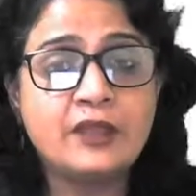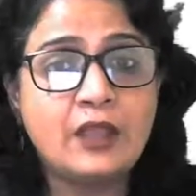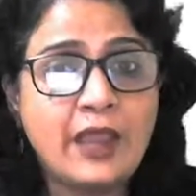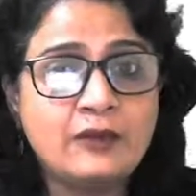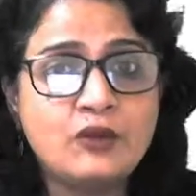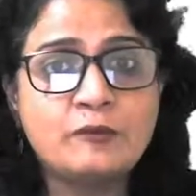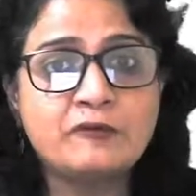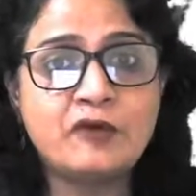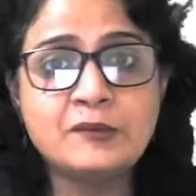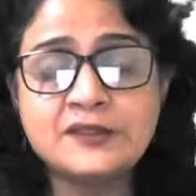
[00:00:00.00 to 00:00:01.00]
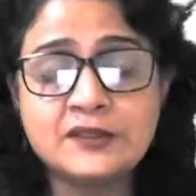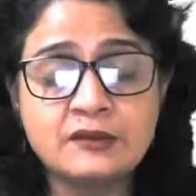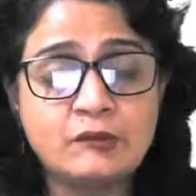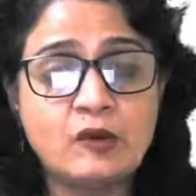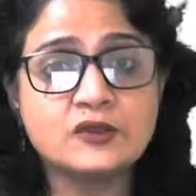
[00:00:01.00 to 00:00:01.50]
and your performance in the
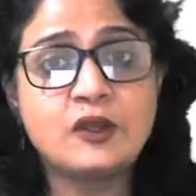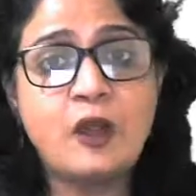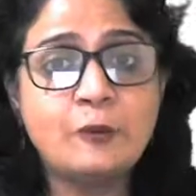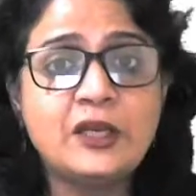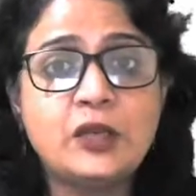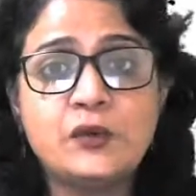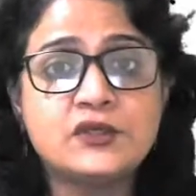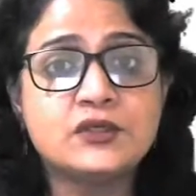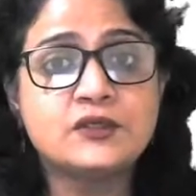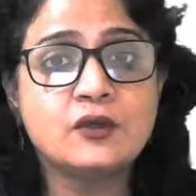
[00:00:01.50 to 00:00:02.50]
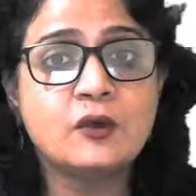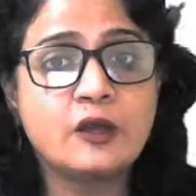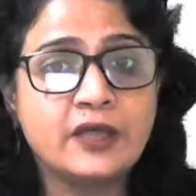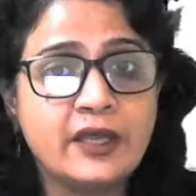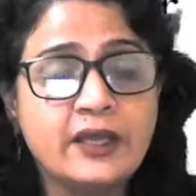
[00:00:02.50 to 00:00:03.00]
mocks. So how many questions you
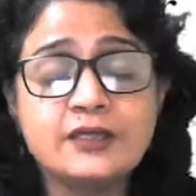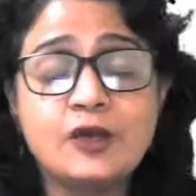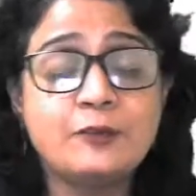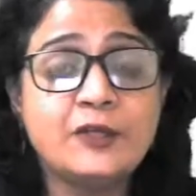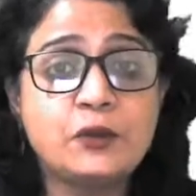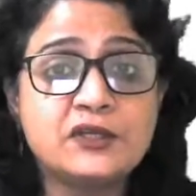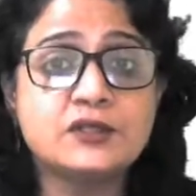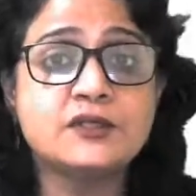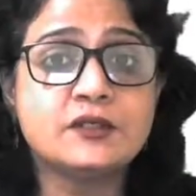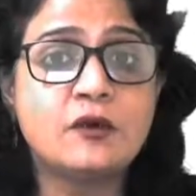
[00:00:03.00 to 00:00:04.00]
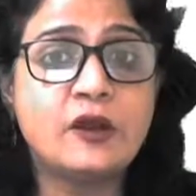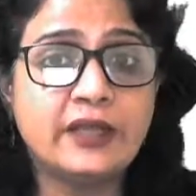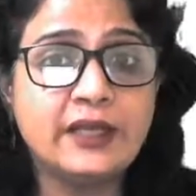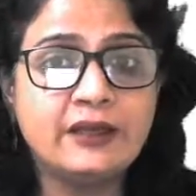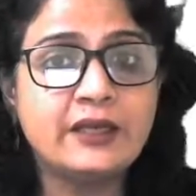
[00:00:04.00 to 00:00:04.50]
got correct, how many questions you got
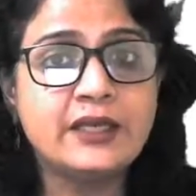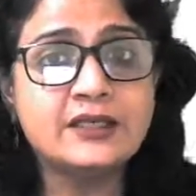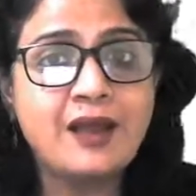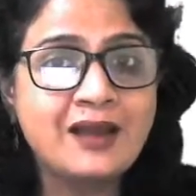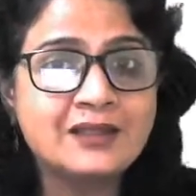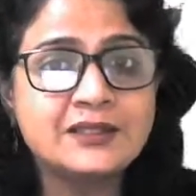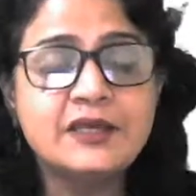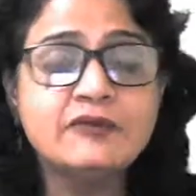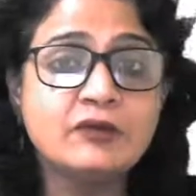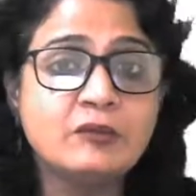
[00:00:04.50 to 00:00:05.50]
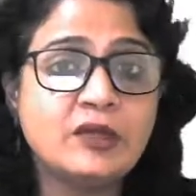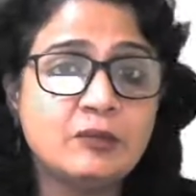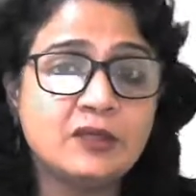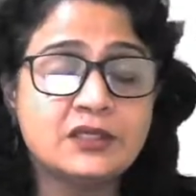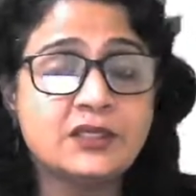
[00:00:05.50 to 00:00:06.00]
incorrect in RC, verbal
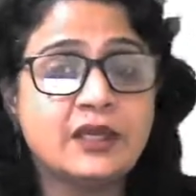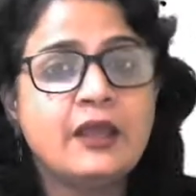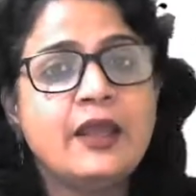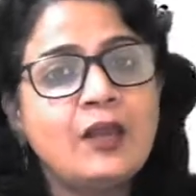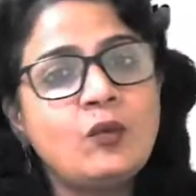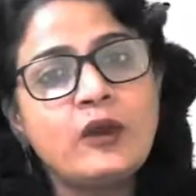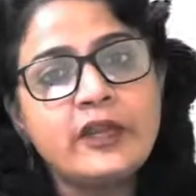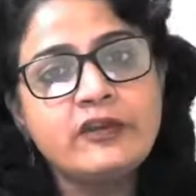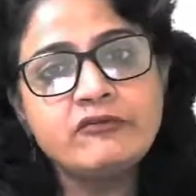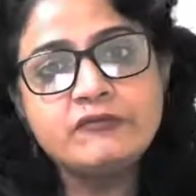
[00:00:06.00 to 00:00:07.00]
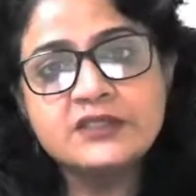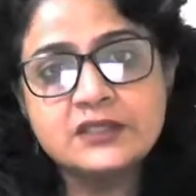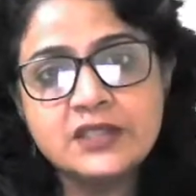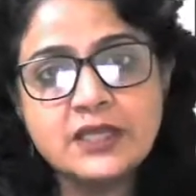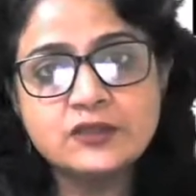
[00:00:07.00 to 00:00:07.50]
ability, and what kind of
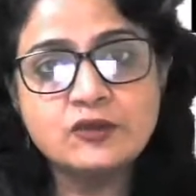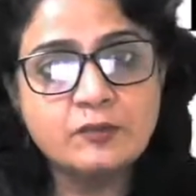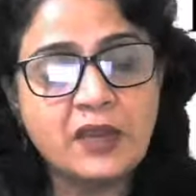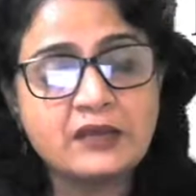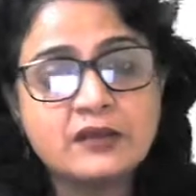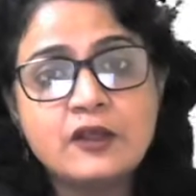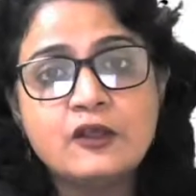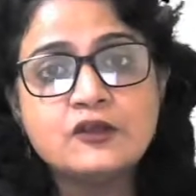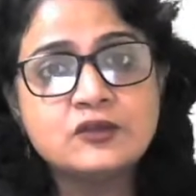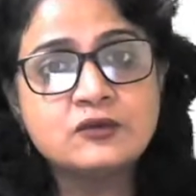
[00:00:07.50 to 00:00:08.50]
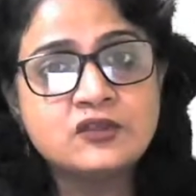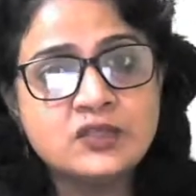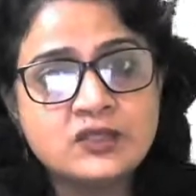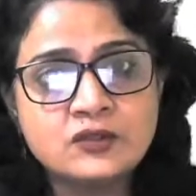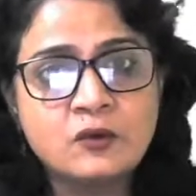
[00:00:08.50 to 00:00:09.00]
mistakes you made. So
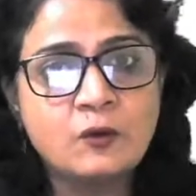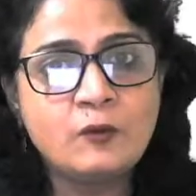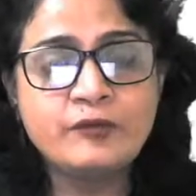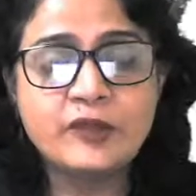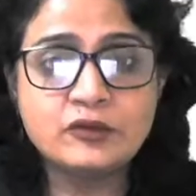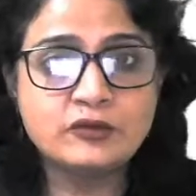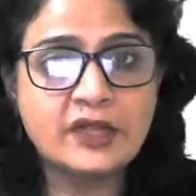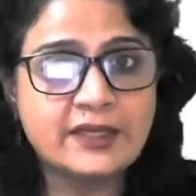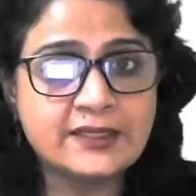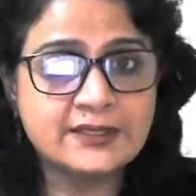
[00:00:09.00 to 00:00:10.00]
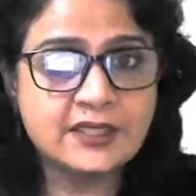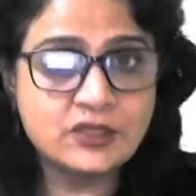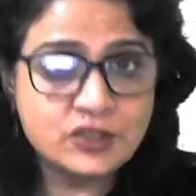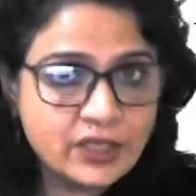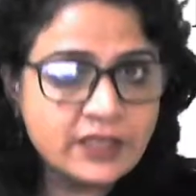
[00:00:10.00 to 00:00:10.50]
just go to that Excel
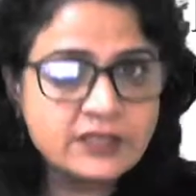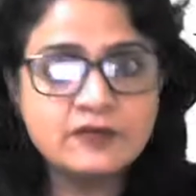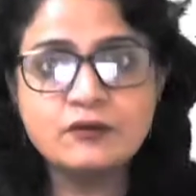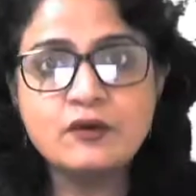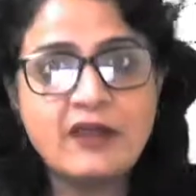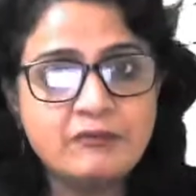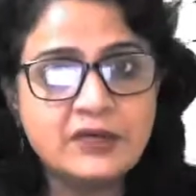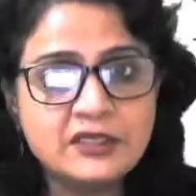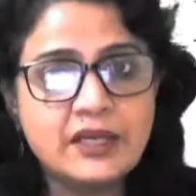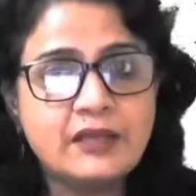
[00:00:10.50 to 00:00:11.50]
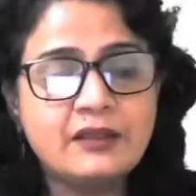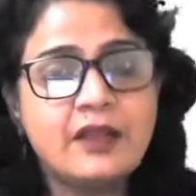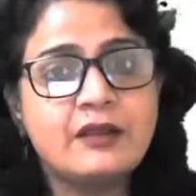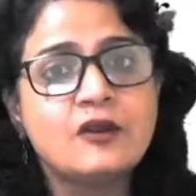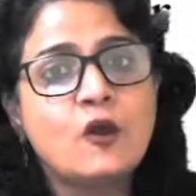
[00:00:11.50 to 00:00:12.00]
sheet if you have maintained
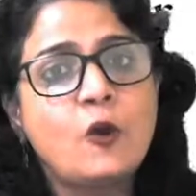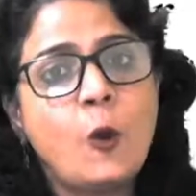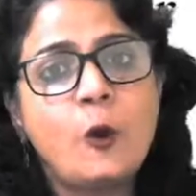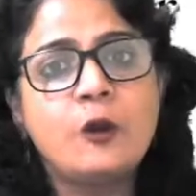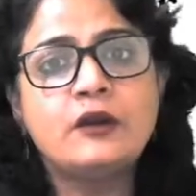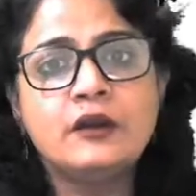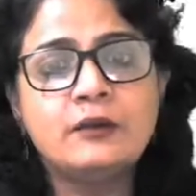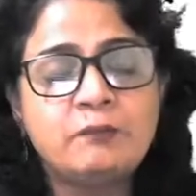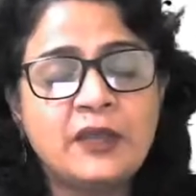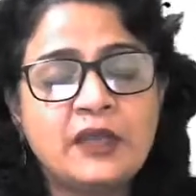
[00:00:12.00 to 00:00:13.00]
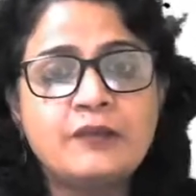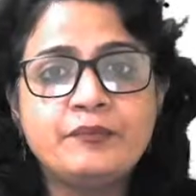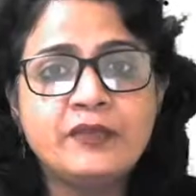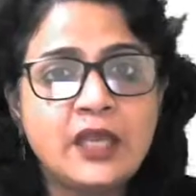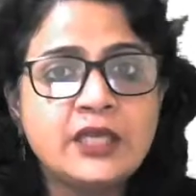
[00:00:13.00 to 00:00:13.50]
that, or pick
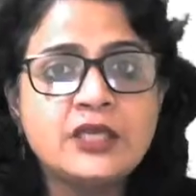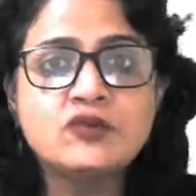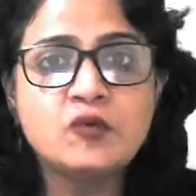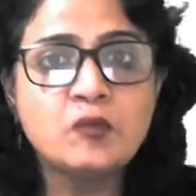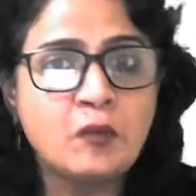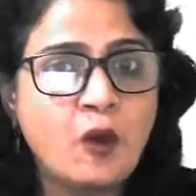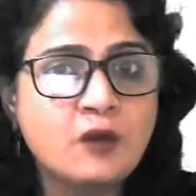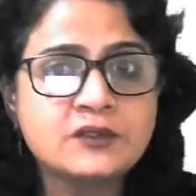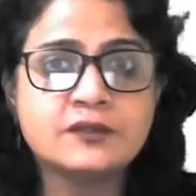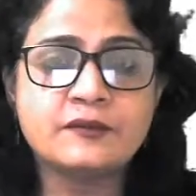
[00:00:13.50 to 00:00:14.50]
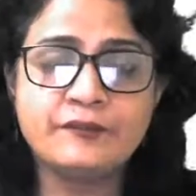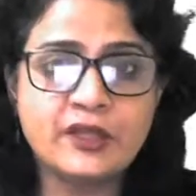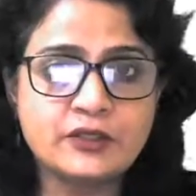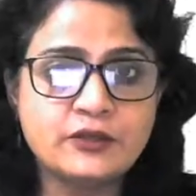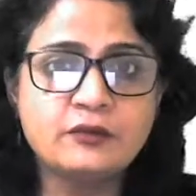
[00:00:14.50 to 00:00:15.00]
up any two mocks
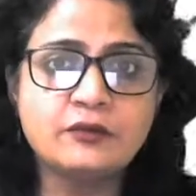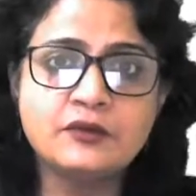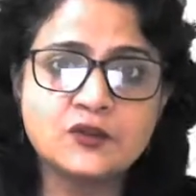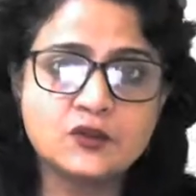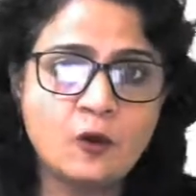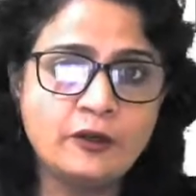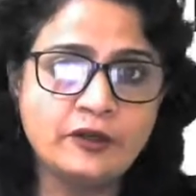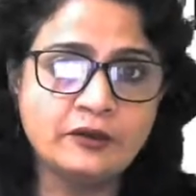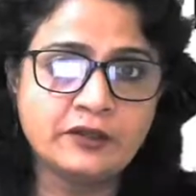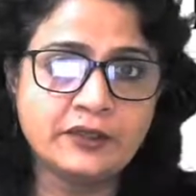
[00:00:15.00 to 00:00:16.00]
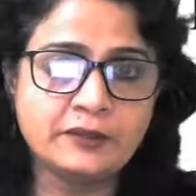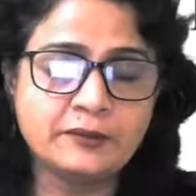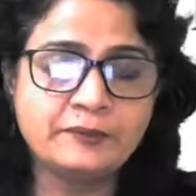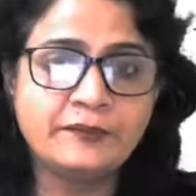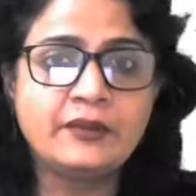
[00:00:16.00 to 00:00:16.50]
that you solved earlier
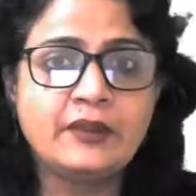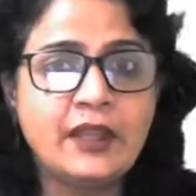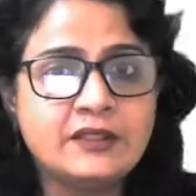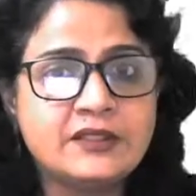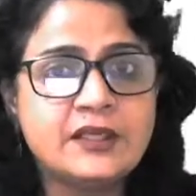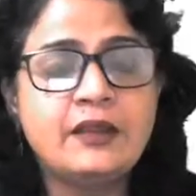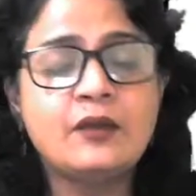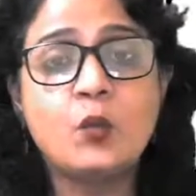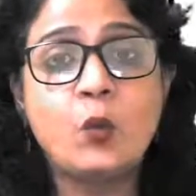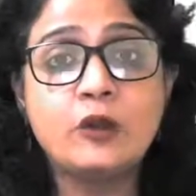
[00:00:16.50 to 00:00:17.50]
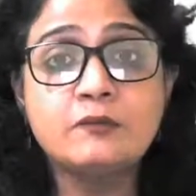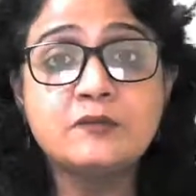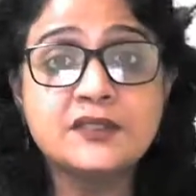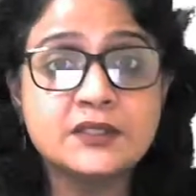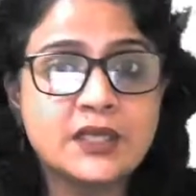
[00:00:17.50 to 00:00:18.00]
and see what
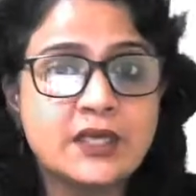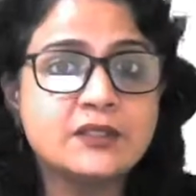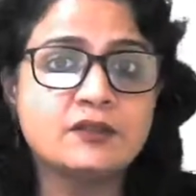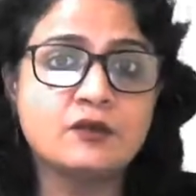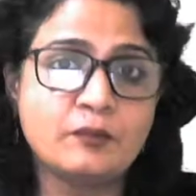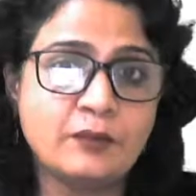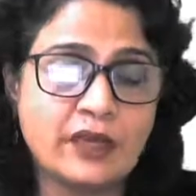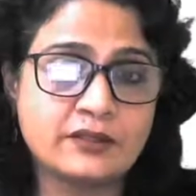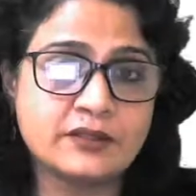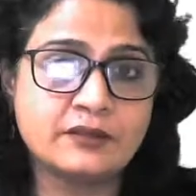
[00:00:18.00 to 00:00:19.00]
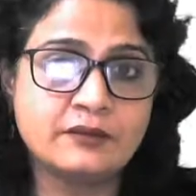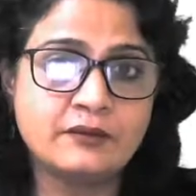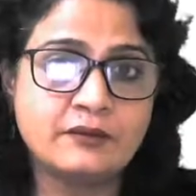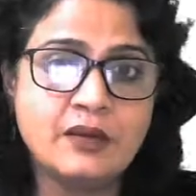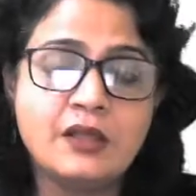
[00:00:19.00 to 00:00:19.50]
mistakes you made.
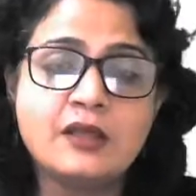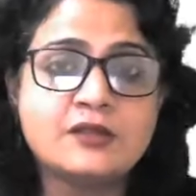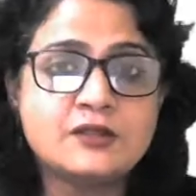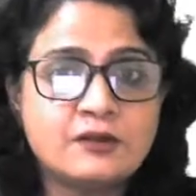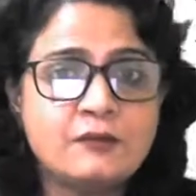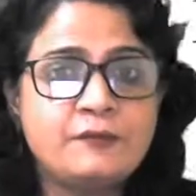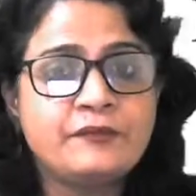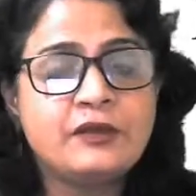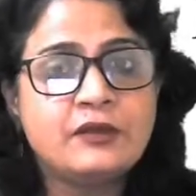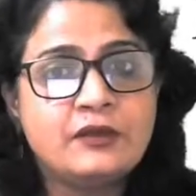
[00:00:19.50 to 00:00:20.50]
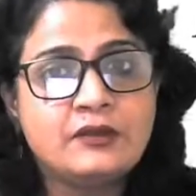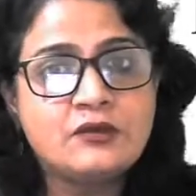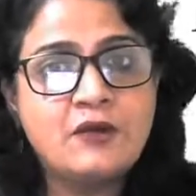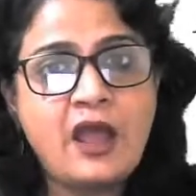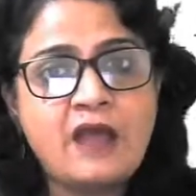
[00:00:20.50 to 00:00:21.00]
So
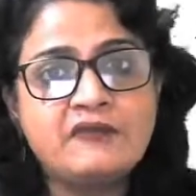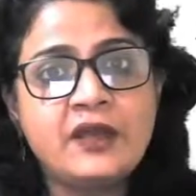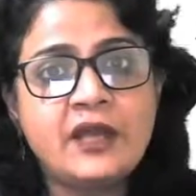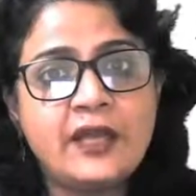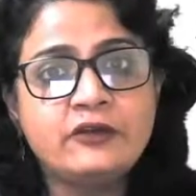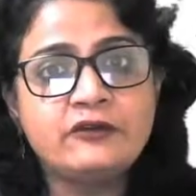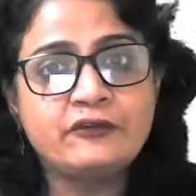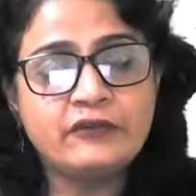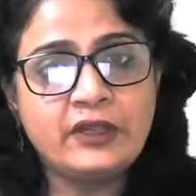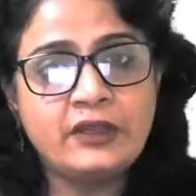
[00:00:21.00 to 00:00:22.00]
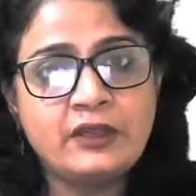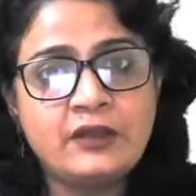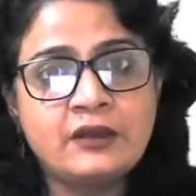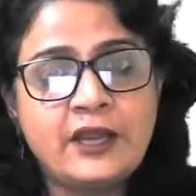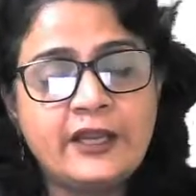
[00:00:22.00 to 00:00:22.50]
you have a kind of thing,
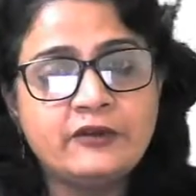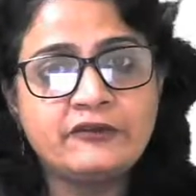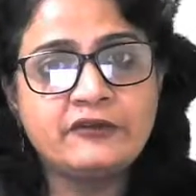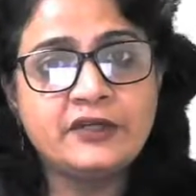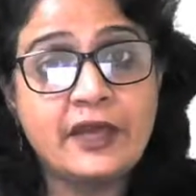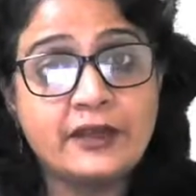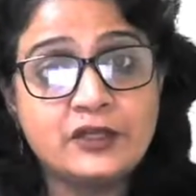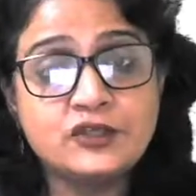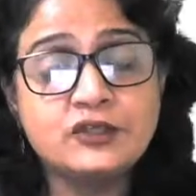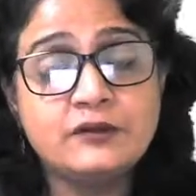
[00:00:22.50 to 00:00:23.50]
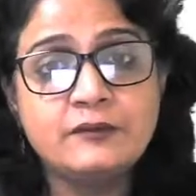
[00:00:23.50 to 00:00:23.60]
a kind of a direction